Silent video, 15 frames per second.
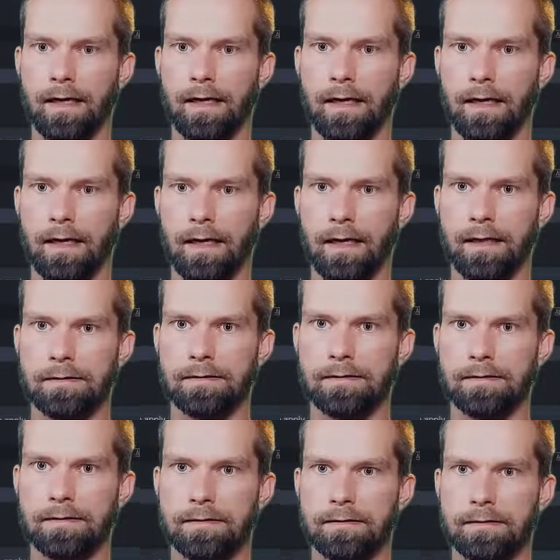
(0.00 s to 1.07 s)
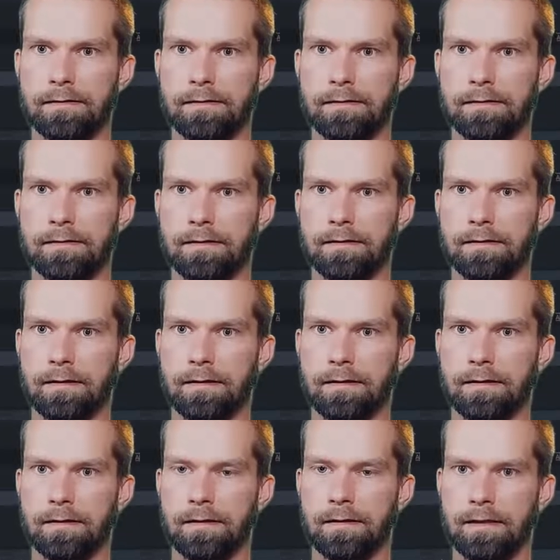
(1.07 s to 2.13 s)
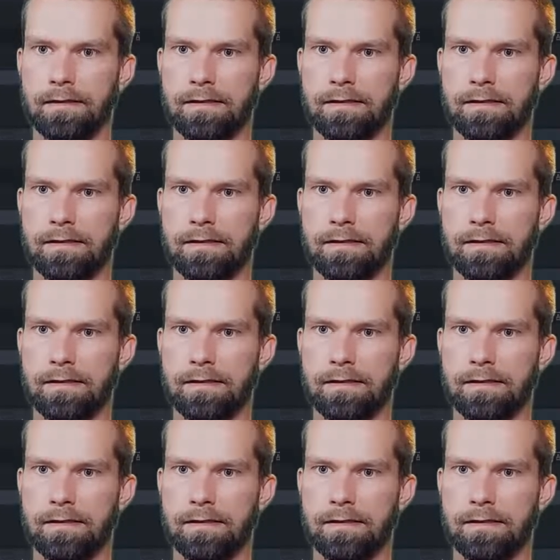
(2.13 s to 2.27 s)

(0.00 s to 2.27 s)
And let's